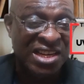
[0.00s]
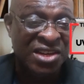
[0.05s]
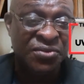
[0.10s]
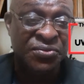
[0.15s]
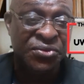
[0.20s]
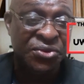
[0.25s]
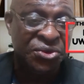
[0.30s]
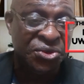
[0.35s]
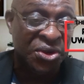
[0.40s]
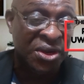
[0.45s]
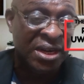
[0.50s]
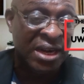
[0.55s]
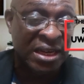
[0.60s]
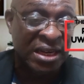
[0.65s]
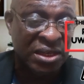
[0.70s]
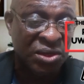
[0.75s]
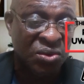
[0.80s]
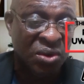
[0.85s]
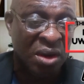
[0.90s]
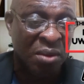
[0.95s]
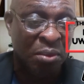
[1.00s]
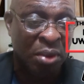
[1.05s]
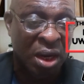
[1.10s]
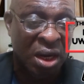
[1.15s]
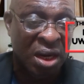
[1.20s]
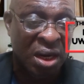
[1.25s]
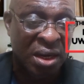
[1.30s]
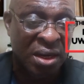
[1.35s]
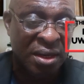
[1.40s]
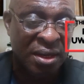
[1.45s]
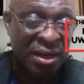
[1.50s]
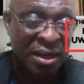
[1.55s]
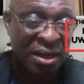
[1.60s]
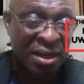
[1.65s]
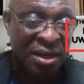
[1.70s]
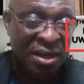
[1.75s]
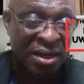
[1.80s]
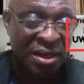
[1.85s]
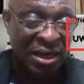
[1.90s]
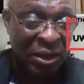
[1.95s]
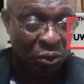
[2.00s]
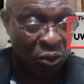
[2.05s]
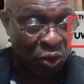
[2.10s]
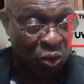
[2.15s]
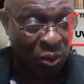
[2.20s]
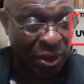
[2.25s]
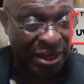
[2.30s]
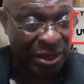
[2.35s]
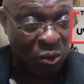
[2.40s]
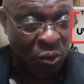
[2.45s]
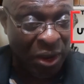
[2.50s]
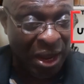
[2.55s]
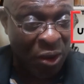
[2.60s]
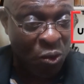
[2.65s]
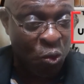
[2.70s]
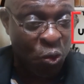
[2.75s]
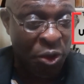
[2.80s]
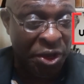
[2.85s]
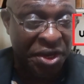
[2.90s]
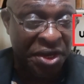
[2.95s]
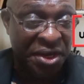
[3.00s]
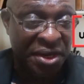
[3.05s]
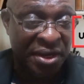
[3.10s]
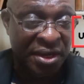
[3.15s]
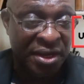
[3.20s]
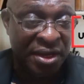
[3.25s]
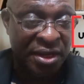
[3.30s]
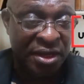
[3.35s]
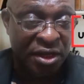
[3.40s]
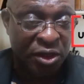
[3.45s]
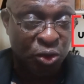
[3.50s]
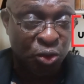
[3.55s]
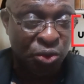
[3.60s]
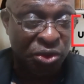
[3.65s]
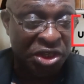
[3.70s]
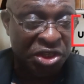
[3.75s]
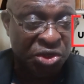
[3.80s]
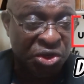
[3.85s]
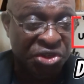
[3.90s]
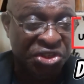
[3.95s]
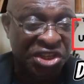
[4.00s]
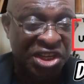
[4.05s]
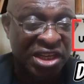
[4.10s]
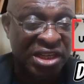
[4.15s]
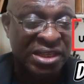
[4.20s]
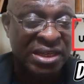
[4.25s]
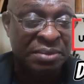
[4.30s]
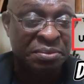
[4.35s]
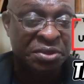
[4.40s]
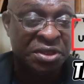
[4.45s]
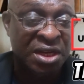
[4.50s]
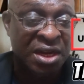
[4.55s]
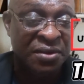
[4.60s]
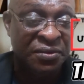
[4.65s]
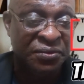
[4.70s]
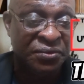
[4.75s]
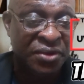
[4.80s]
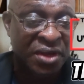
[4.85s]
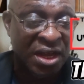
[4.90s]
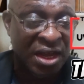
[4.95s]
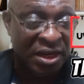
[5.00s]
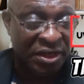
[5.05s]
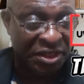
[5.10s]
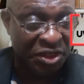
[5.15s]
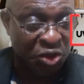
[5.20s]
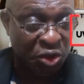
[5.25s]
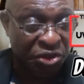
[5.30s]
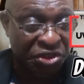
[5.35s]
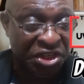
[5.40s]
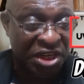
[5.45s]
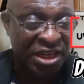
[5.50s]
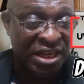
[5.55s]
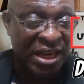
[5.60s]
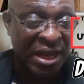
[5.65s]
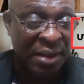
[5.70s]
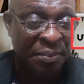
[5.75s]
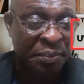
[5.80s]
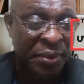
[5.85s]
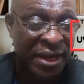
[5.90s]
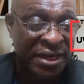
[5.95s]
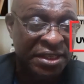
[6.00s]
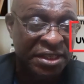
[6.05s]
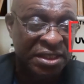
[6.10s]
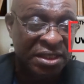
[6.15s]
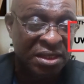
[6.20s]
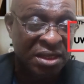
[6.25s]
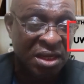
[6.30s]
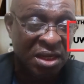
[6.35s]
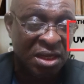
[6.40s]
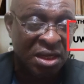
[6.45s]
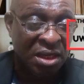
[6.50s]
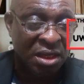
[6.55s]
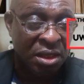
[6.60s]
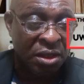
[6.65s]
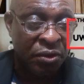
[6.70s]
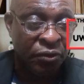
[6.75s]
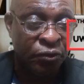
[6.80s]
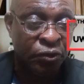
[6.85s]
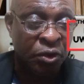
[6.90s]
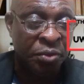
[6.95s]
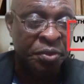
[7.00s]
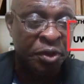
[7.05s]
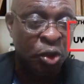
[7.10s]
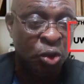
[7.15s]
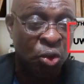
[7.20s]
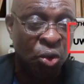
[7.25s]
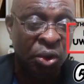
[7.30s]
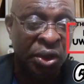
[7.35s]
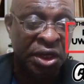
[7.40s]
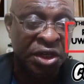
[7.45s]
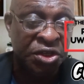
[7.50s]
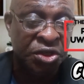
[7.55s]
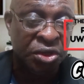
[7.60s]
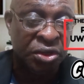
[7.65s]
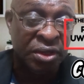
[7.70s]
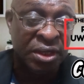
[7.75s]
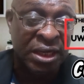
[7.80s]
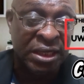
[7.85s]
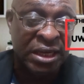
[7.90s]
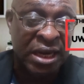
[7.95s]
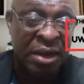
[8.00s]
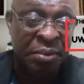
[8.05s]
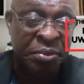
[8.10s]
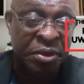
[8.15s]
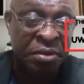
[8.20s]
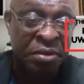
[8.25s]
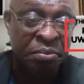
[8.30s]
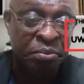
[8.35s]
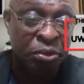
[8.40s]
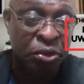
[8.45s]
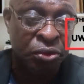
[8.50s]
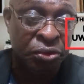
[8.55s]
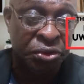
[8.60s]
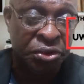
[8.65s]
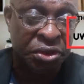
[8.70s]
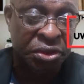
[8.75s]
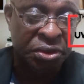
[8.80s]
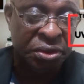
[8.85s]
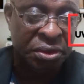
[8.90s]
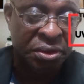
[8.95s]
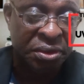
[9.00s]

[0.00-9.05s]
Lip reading: any future in Atiku Abubakar. That was why they were quick to dissociate themselves, dissociate their party from the coalition that are being built.